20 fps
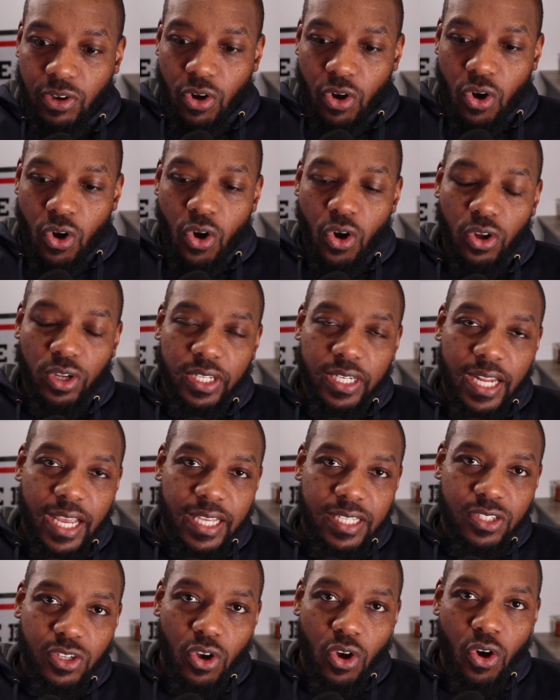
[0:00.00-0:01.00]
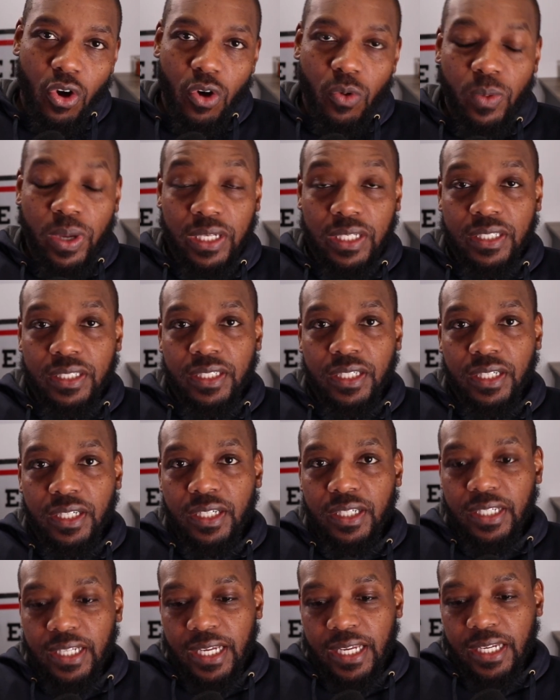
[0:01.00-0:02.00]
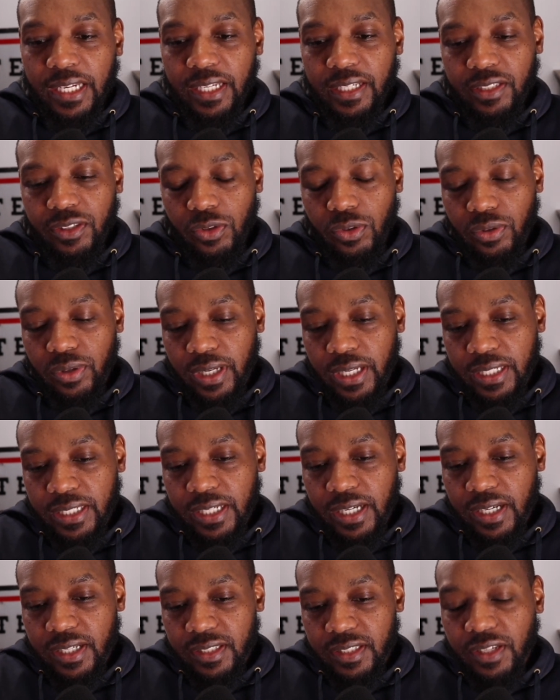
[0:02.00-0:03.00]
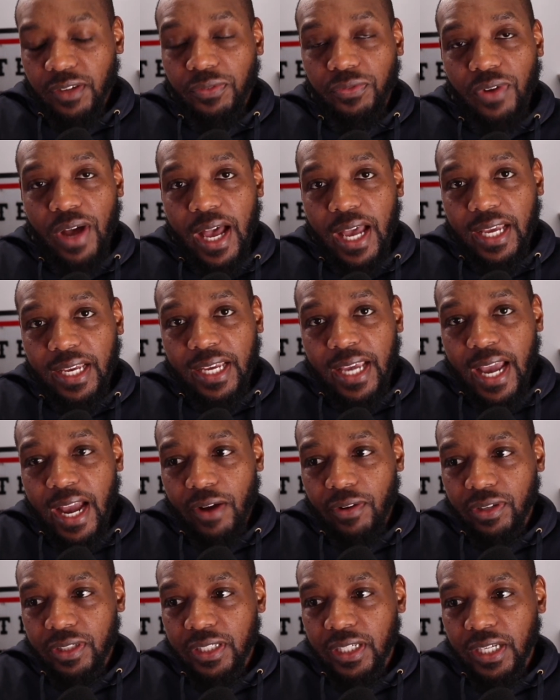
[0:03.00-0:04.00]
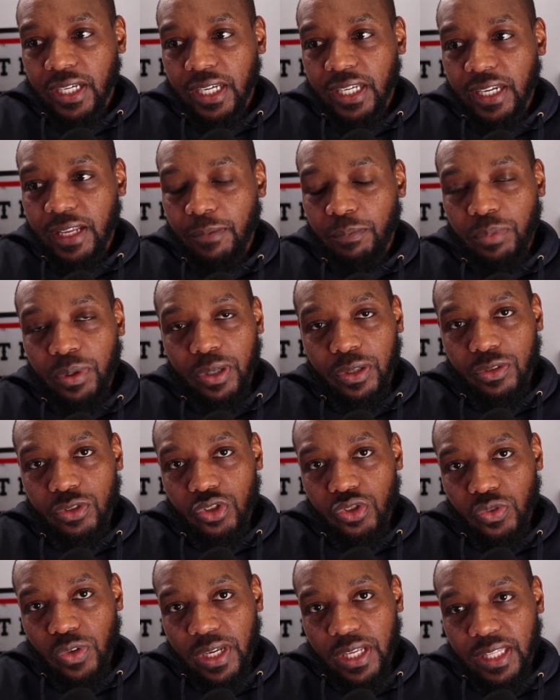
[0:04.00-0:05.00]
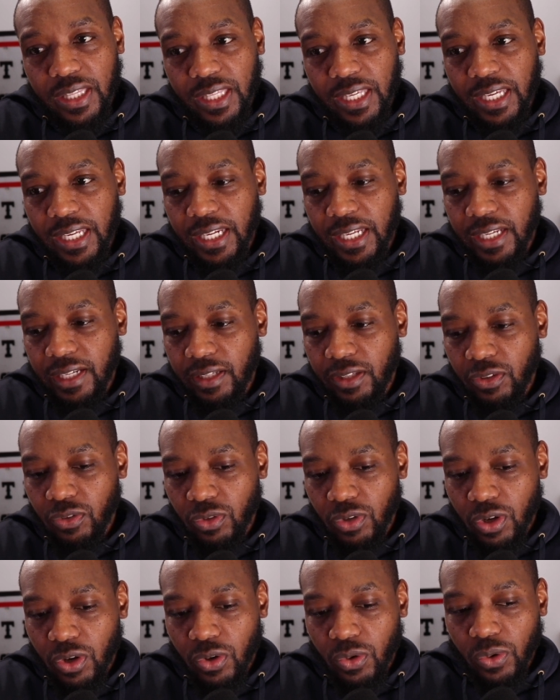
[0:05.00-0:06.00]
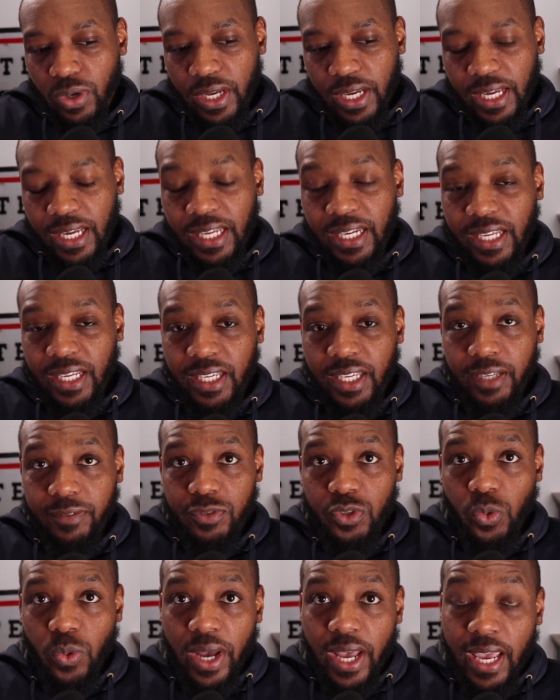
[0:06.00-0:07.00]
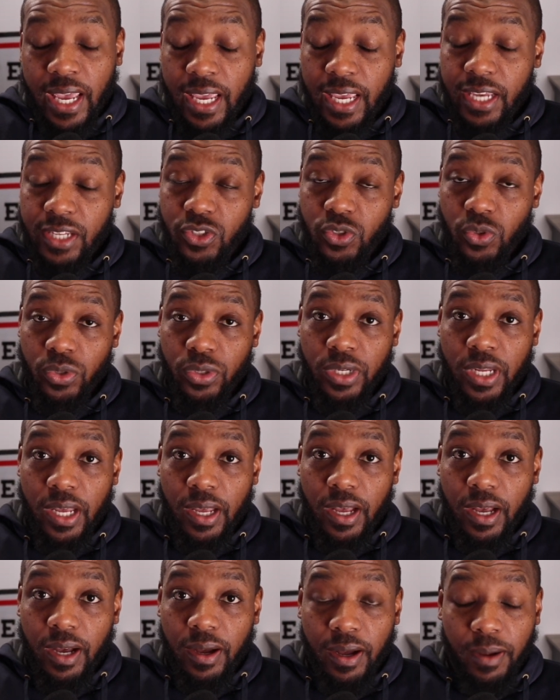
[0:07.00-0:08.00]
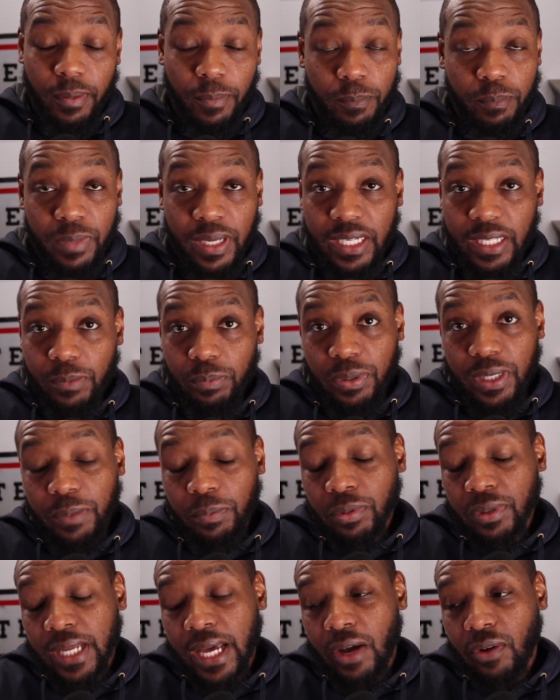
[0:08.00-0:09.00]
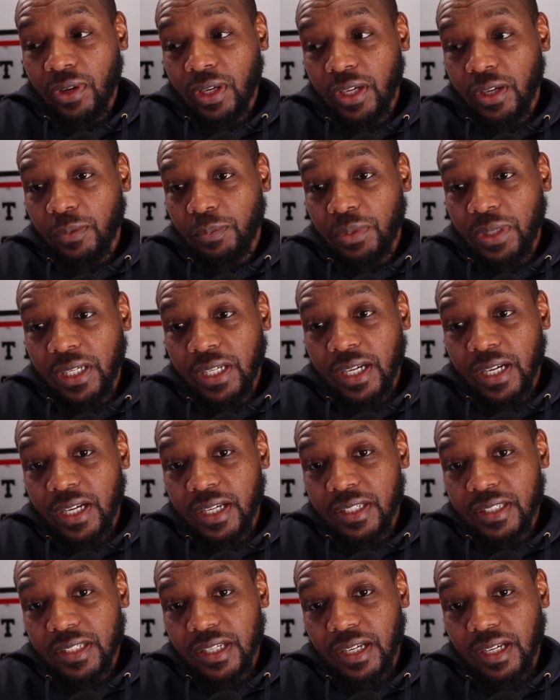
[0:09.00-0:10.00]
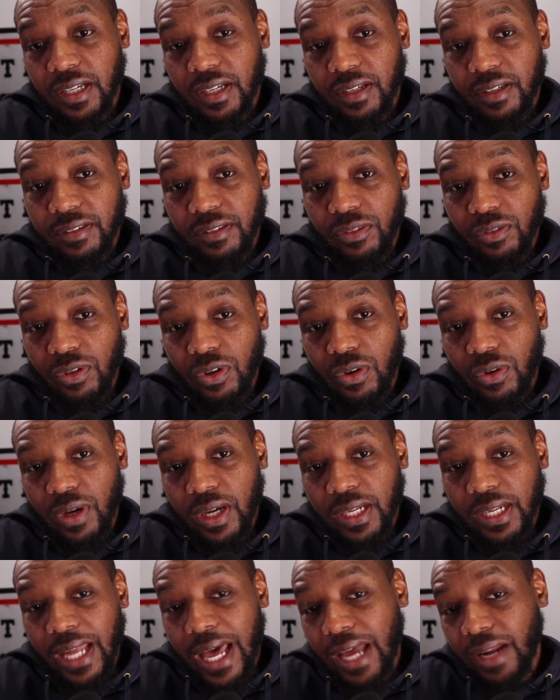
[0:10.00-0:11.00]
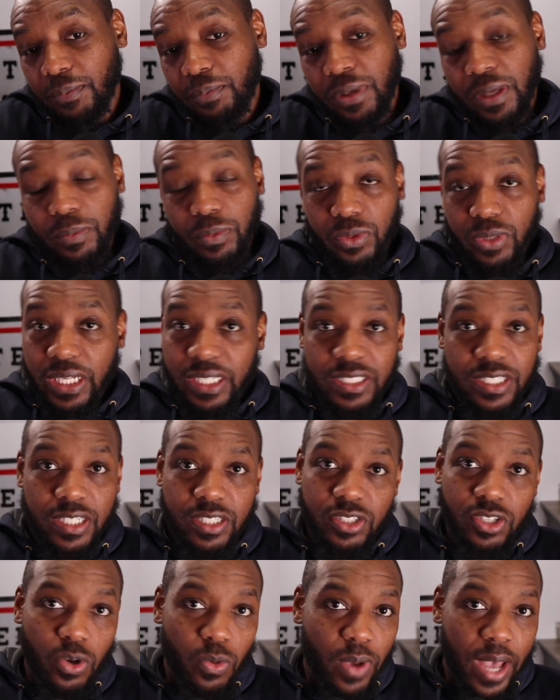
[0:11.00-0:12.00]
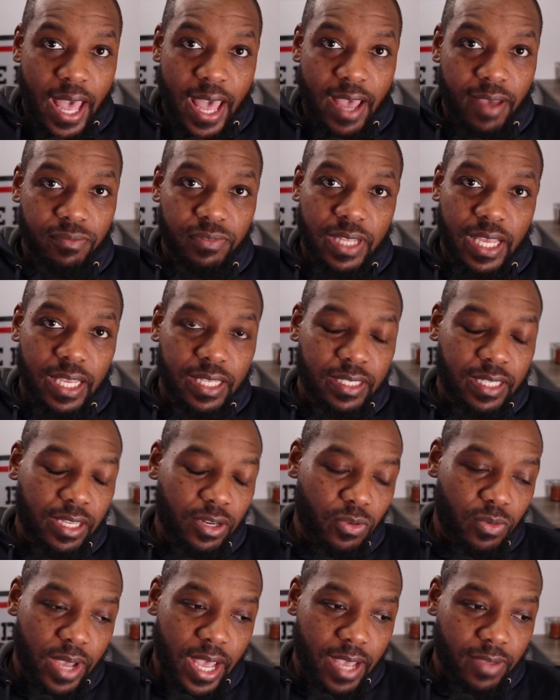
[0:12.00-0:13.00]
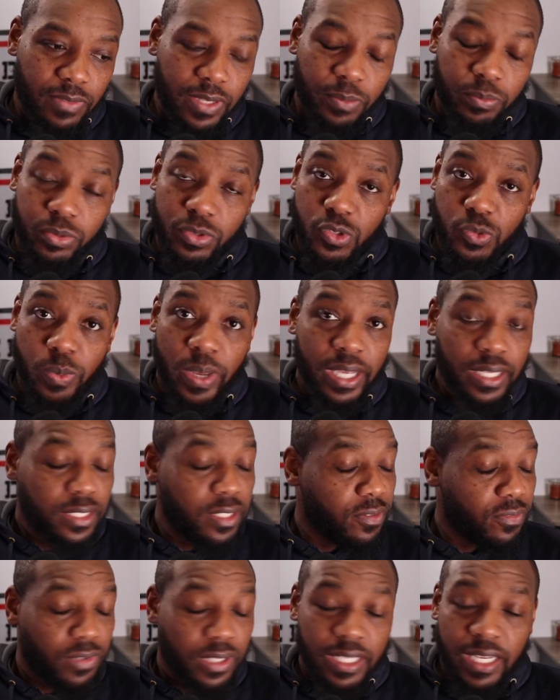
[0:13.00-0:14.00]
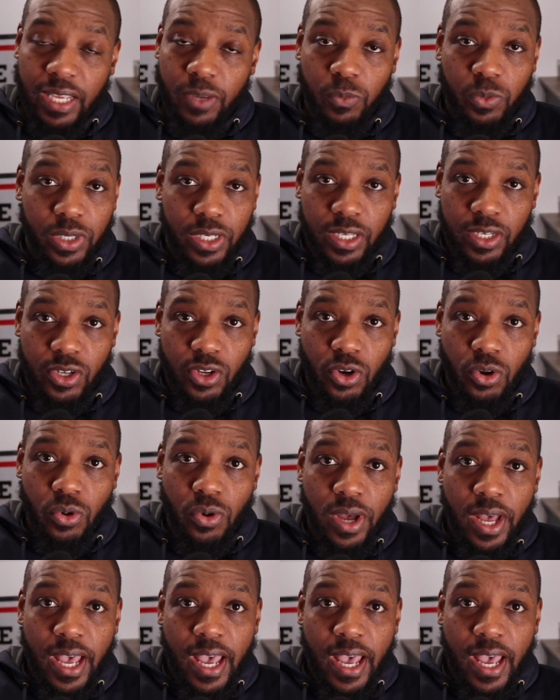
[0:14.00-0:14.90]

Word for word: all of that's all well and good and it do it does define character and it builds strength and it you know and it gives you an edge on uh, many people out here because uh, you know a lot of people they just don't have that they don't have that perspective and they wouldn't know